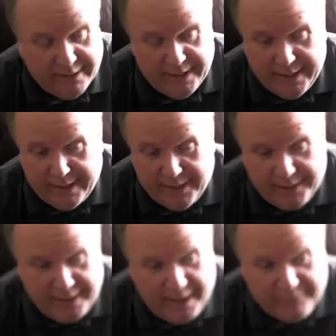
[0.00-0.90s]
And
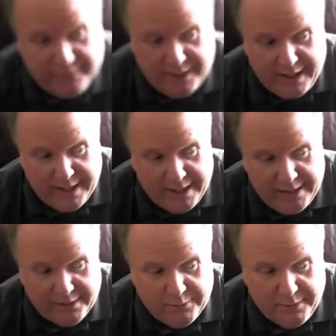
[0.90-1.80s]
I need
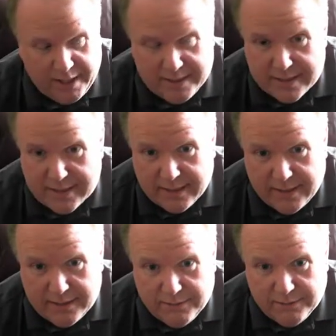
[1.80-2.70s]
another week just to
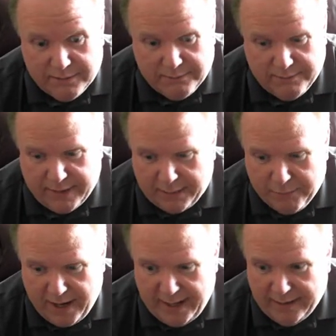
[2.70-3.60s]
get to
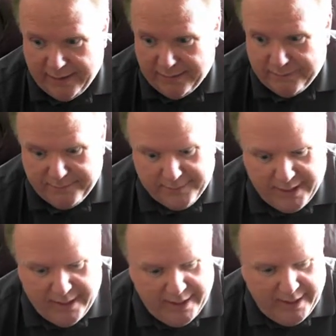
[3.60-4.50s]
Bradley.
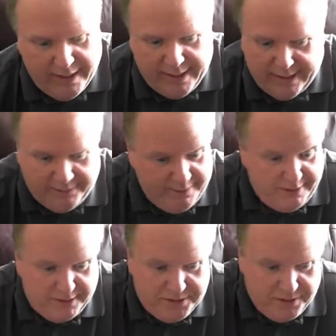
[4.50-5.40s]

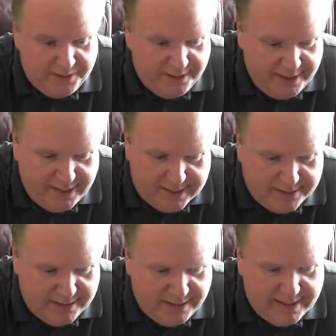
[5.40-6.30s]
Well, I'll show you
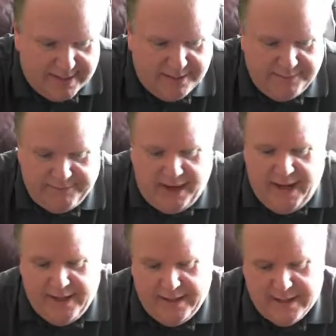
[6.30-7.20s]
this. He just
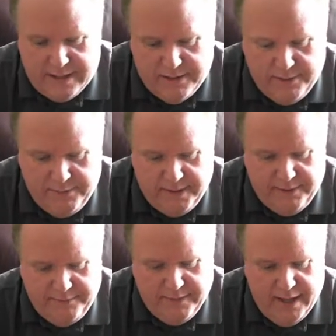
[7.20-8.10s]
handed this to
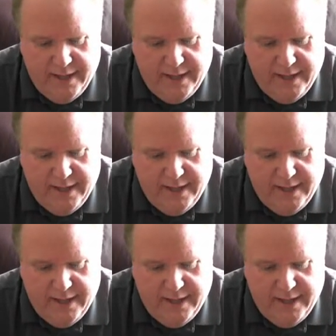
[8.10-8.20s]
me.